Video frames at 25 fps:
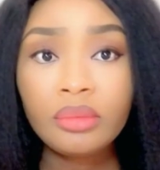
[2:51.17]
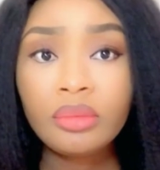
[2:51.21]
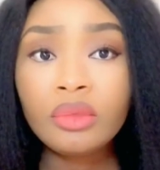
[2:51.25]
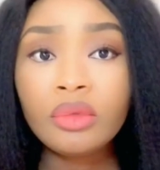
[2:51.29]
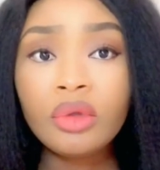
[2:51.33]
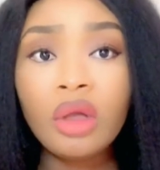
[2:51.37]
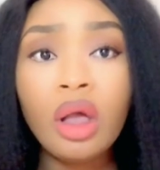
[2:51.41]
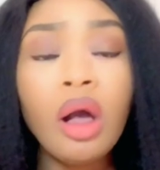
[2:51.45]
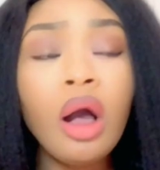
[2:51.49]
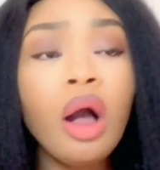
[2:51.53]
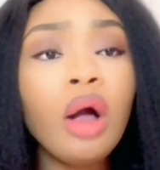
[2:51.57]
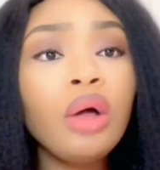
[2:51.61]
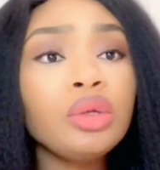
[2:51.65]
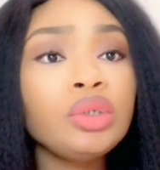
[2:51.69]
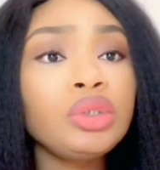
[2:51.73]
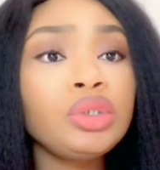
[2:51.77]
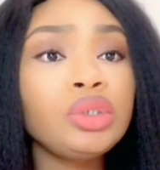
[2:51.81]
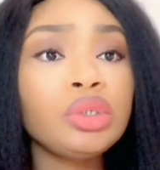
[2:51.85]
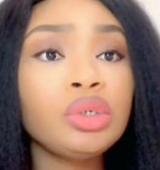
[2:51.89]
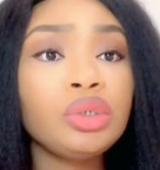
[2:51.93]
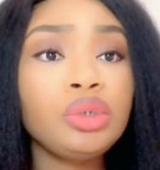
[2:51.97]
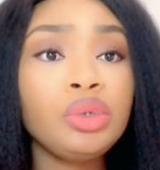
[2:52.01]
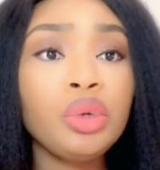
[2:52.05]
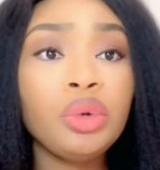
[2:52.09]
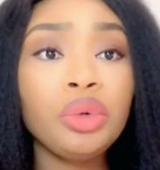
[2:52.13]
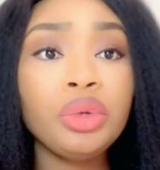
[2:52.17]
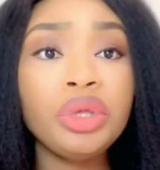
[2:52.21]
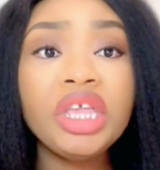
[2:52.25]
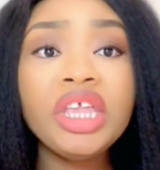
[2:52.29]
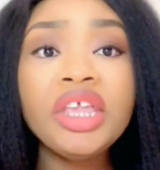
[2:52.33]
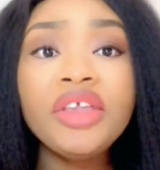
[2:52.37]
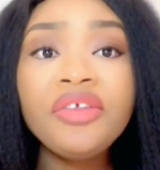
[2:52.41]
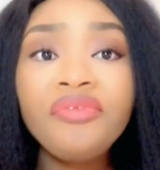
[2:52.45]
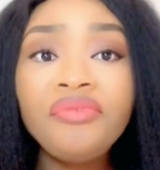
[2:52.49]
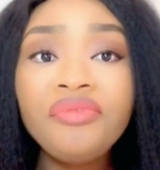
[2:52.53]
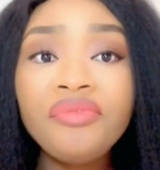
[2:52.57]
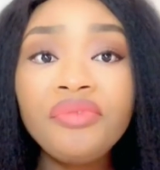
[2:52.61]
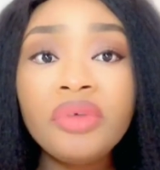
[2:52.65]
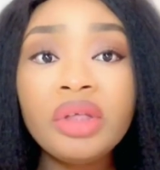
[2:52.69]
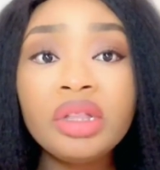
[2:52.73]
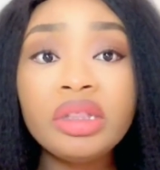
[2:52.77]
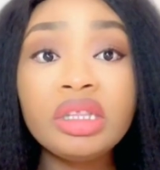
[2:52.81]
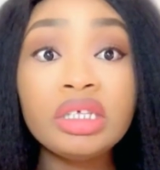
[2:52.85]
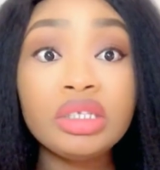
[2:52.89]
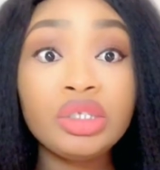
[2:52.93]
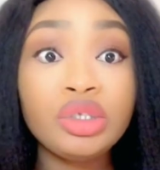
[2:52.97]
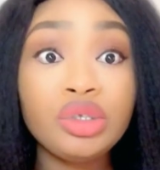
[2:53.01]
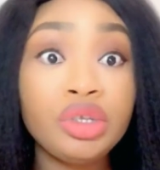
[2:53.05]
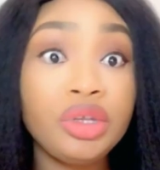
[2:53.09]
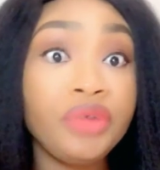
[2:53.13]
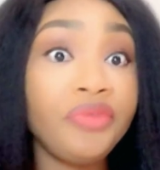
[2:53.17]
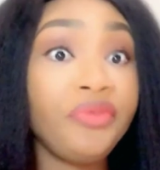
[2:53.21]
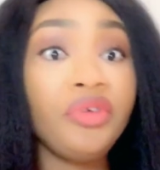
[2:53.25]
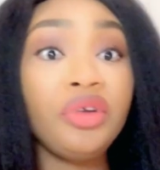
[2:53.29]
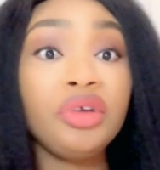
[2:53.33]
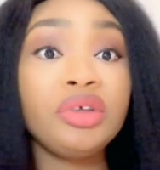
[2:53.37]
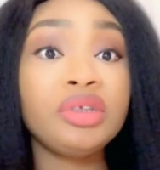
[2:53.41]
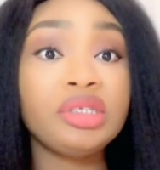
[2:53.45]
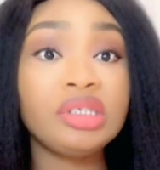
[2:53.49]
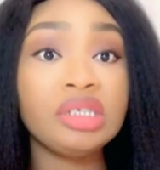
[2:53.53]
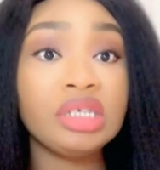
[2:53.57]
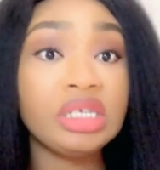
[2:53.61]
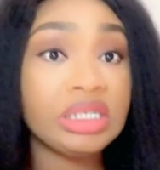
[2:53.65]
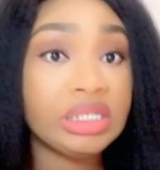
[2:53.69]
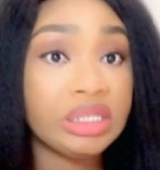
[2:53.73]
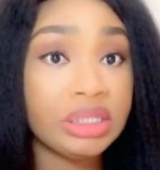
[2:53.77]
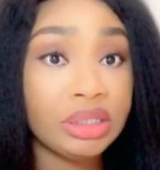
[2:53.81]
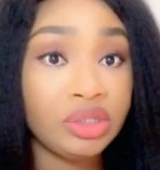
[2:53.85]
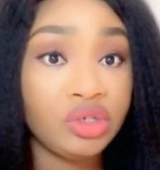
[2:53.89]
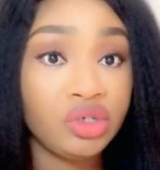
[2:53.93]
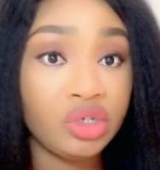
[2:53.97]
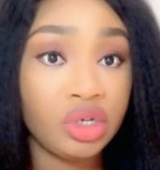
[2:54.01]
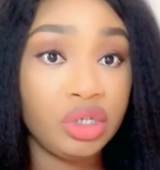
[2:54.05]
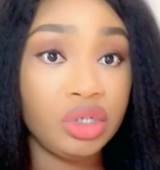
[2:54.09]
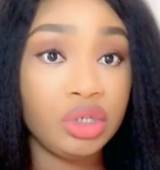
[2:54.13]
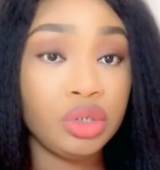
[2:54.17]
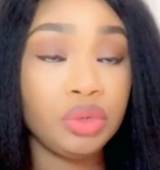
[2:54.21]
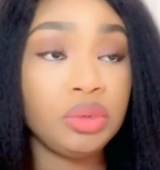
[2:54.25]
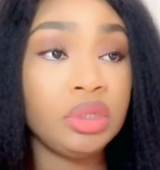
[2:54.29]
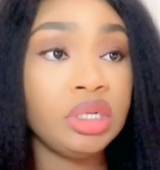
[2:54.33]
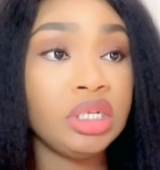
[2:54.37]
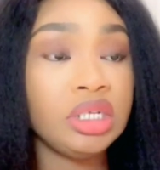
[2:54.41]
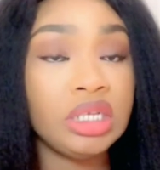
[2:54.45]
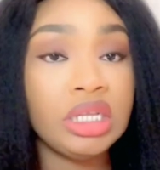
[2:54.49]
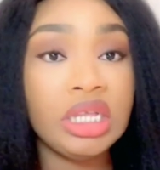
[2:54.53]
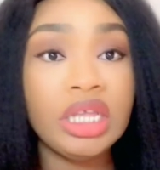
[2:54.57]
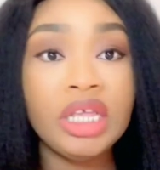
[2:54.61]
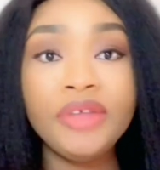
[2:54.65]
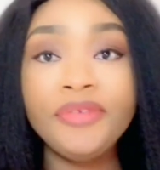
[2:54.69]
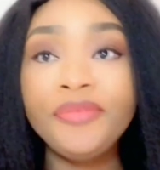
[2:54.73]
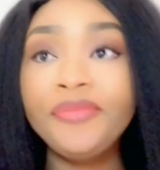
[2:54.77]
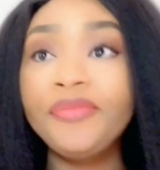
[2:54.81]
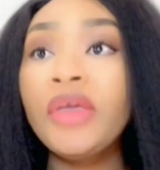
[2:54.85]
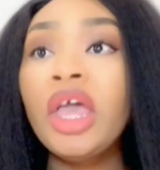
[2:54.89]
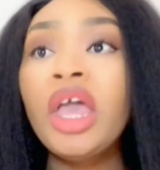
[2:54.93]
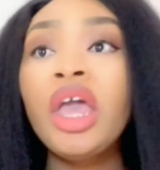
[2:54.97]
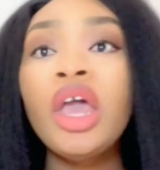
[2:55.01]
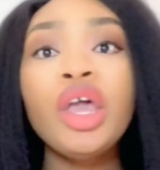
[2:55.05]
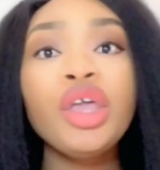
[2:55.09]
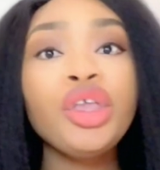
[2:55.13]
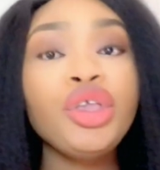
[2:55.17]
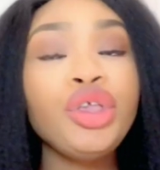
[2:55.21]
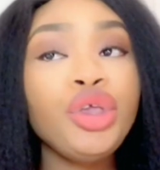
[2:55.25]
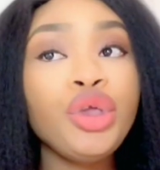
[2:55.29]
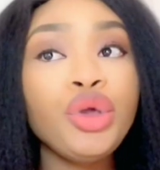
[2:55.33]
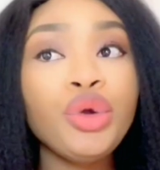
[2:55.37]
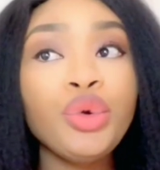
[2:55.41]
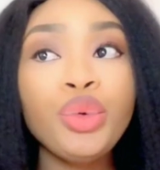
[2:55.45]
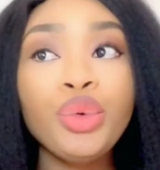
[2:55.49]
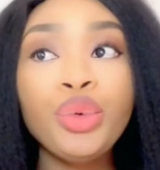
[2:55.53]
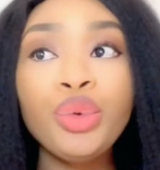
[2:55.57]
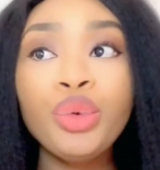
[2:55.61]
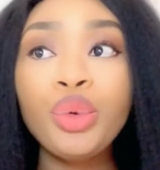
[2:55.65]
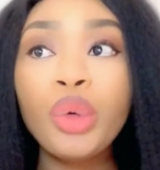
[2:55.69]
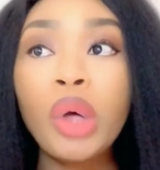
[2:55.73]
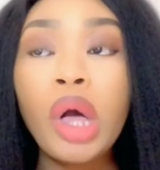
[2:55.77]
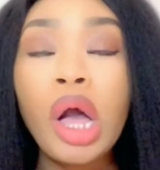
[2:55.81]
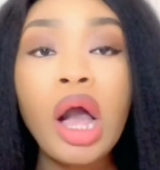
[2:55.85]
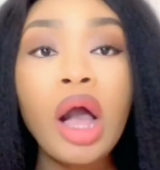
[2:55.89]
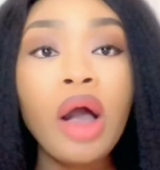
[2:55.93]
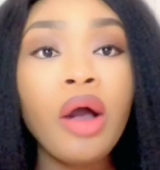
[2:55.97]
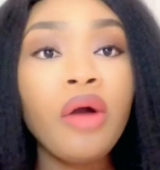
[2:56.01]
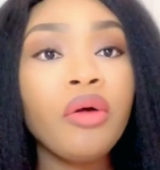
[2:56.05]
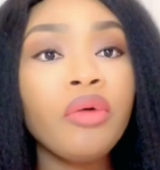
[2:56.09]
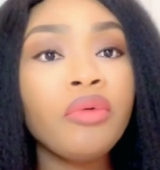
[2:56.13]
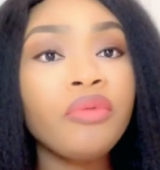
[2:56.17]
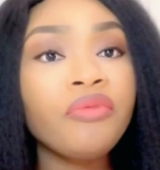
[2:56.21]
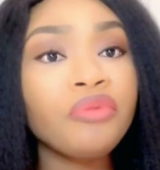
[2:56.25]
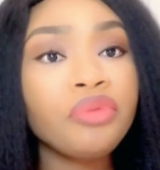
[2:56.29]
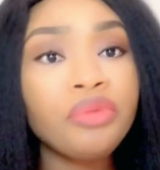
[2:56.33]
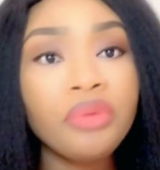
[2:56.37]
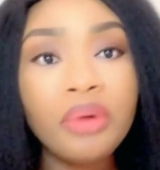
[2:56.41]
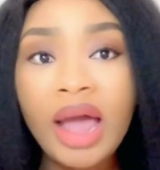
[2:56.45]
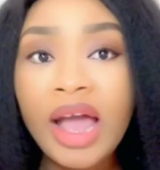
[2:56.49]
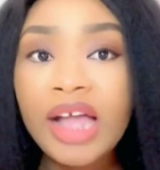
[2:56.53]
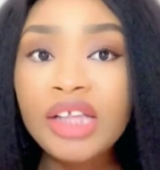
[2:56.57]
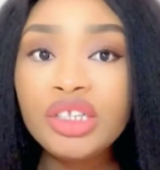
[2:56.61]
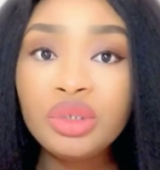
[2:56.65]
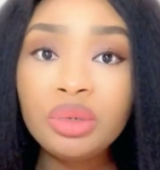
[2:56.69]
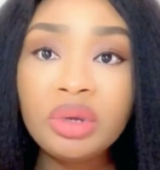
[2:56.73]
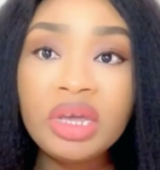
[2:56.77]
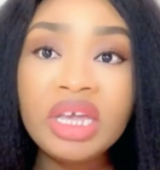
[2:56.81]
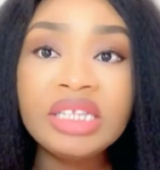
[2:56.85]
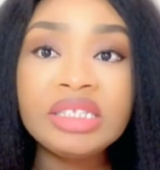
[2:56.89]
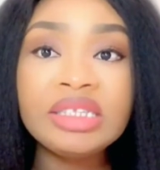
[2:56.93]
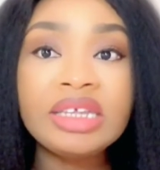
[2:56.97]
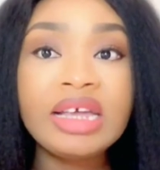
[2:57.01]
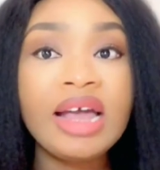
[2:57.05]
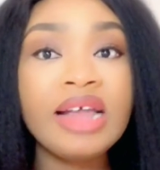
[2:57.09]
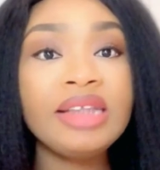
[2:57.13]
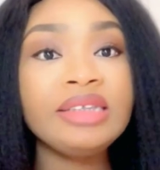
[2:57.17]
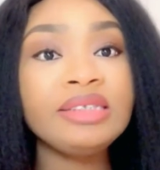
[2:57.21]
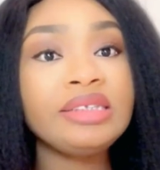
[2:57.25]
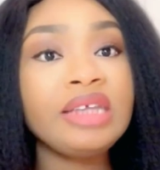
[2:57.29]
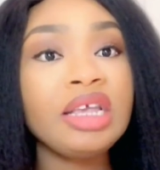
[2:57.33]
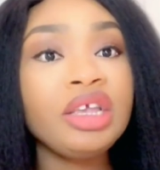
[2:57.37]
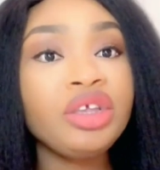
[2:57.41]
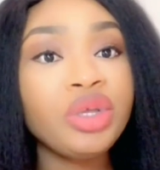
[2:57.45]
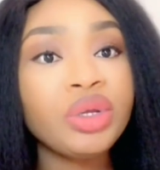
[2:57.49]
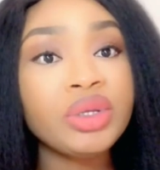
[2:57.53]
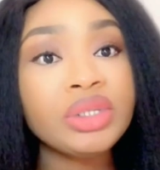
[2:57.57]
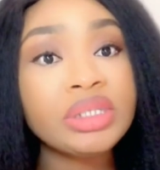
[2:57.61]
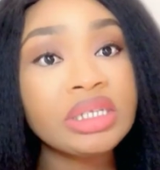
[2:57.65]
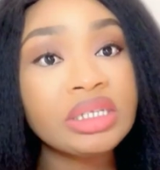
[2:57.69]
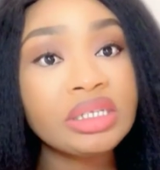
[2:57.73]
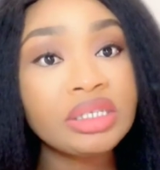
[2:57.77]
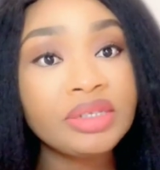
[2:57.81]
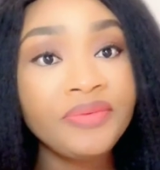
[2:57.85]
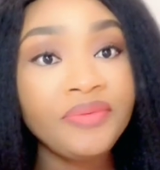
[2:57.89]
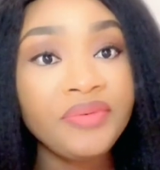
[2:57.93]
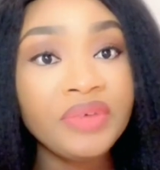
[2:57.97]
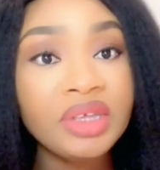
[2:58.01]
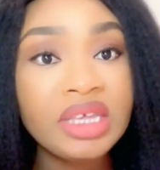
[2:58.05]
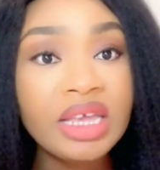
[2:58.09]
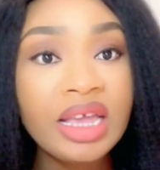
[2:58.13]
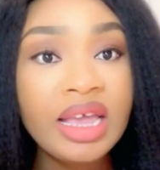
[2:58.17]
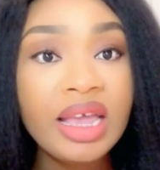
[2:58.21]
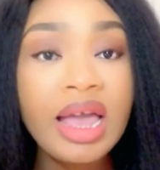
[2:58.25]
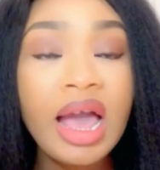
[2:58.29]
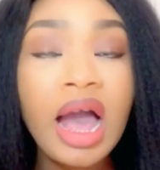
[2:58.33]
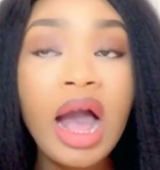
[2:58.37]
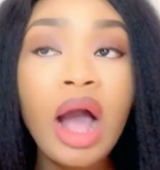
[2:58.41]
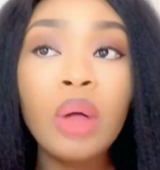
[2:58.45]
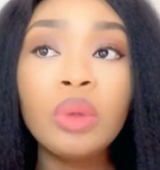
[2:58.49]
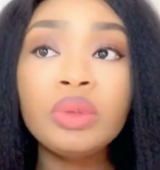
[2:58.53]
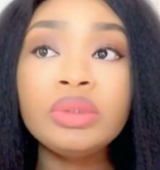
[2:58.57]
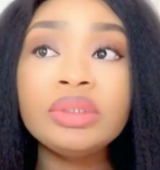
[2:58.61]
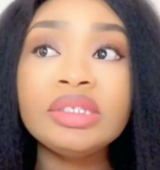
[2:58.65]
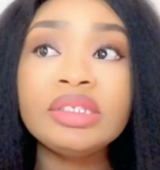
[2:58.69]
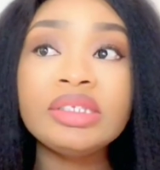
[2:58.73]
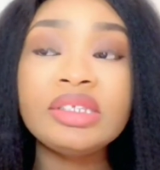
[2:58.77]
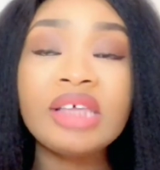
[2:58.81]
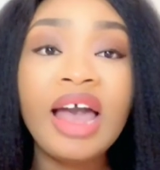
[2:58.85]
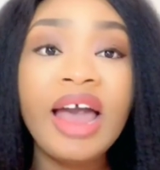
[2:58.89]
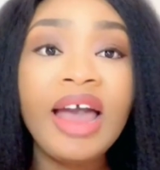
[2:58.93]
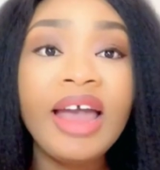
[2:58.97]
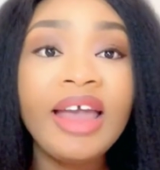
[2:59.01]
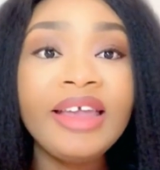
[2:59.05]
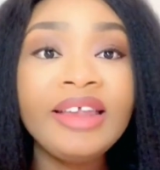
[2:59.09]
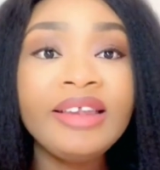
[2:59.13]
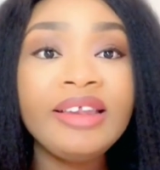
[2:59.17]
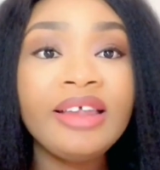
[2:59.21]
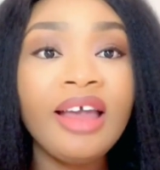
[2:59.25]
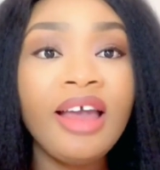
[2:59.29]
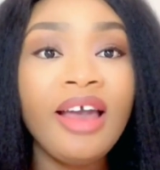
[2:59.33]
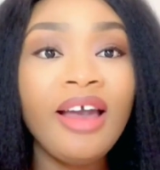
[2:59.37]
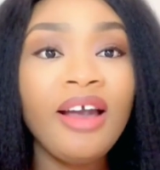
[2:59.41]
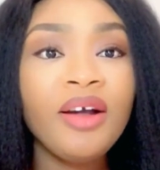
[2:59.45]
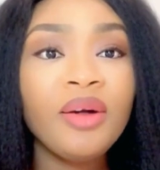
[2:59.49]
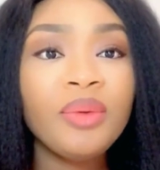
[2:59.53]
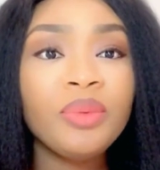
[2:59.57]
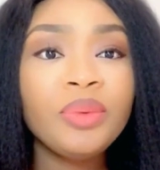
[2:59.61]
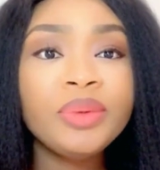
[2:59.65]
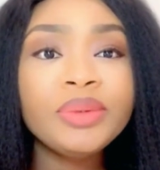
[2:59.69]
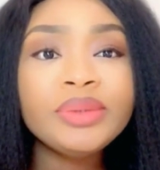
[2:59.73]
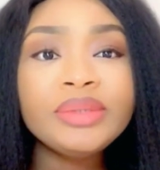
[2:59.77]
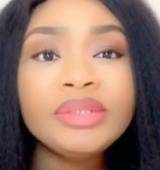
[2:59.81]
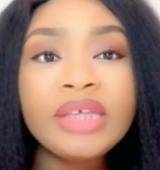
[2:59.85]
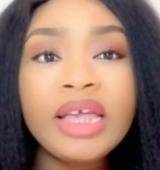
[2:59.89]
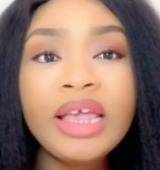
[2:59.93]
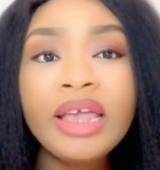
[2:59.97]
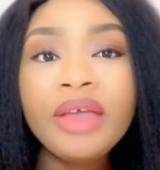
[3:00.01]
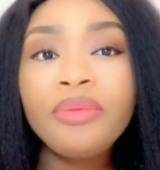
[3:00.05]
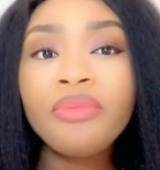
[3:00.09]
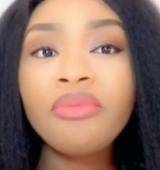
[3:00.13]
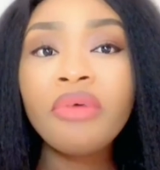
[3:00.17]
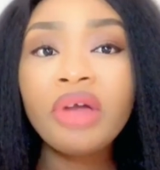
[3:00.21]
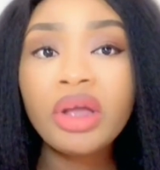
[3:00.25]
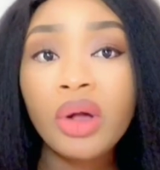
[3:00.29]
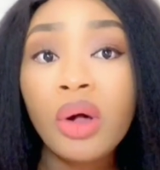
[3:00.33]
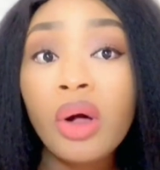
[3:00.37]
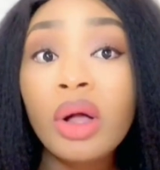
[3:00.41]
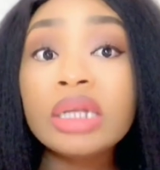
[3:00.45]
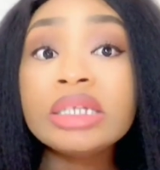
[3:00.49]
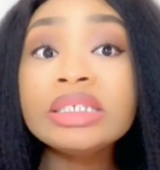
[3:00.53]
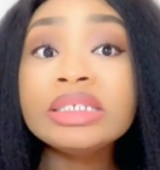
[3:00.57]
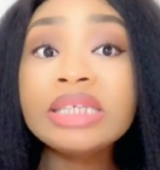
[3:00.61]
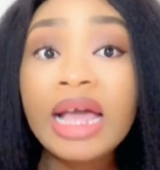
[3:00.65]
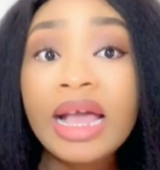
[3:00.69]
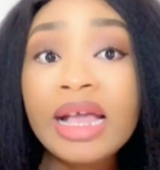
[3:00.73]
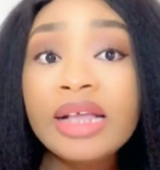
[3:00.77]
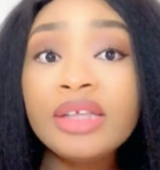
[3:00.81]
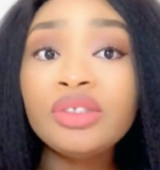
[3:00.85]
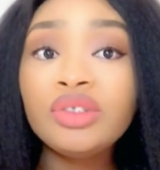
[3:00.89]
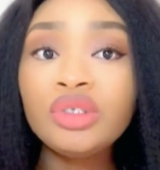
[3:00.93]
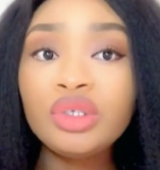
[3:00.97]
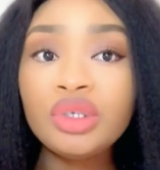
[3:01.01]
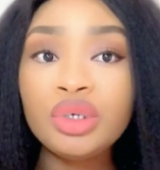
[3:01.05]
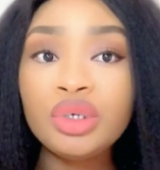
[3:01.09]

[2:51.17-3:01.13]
also know if this university is genuine. If you graduate and take your certificate outside, will they recognize you? You